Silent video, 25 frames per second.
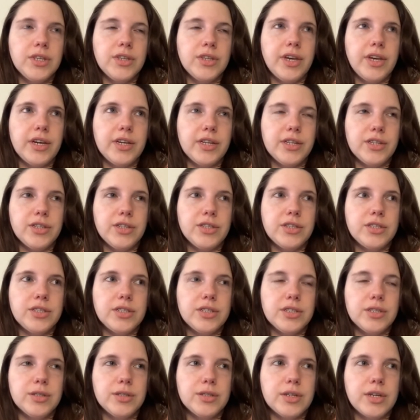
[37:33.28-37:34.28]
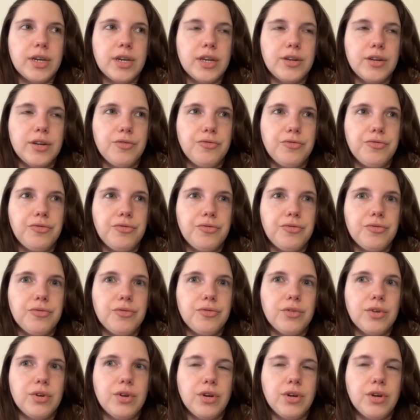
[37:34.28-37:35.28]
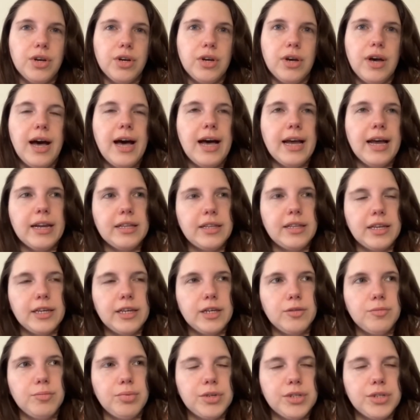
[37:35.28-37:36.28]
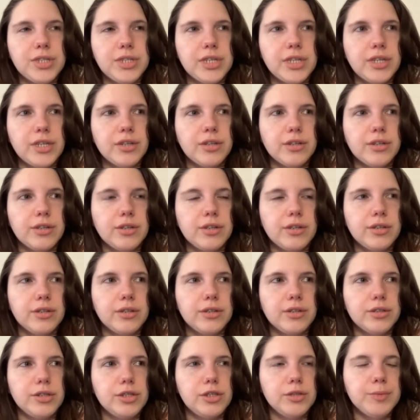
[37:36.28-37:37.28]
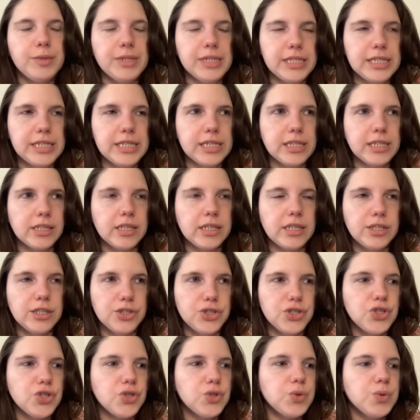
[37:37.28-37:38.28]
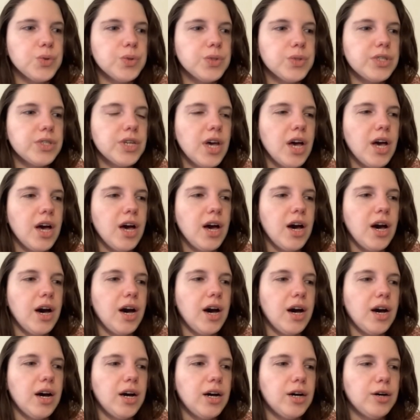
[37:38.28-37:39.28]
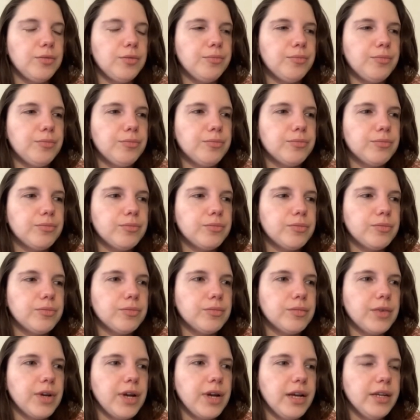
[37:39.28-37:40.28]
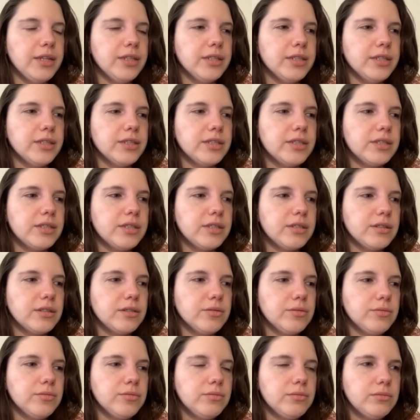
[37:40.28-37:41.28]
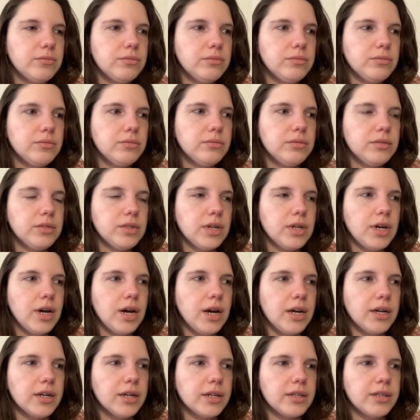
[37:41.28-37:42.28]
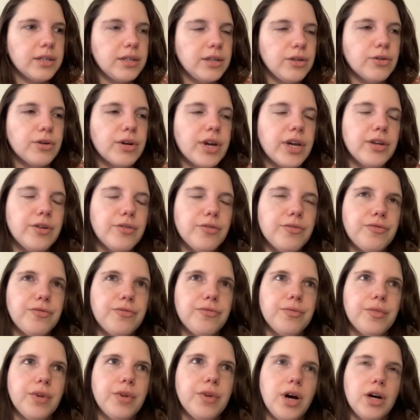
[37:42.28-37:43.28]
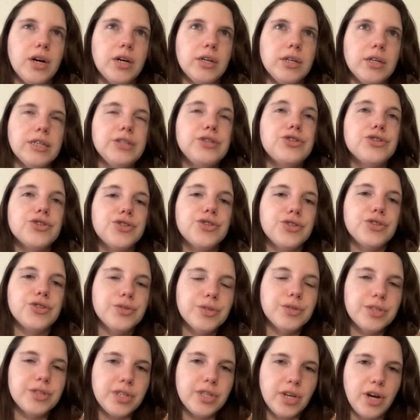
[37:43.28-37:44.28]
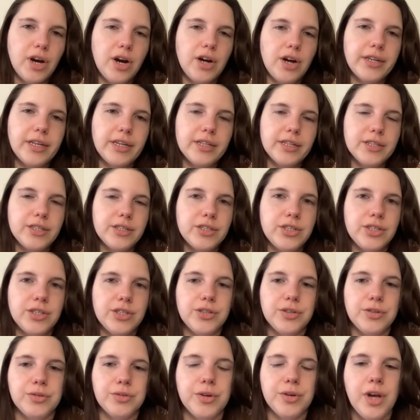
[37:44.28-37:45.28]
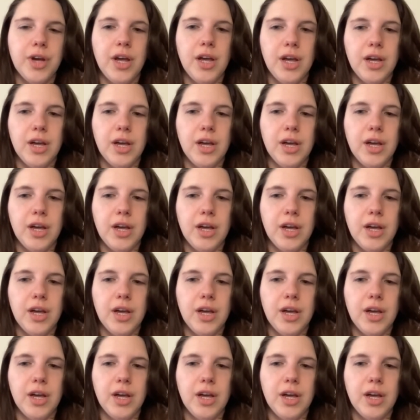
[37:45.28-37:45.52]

that kind of uh, highlight particular humanistic issues um, and uh, you know kind of uh, introduce the audience to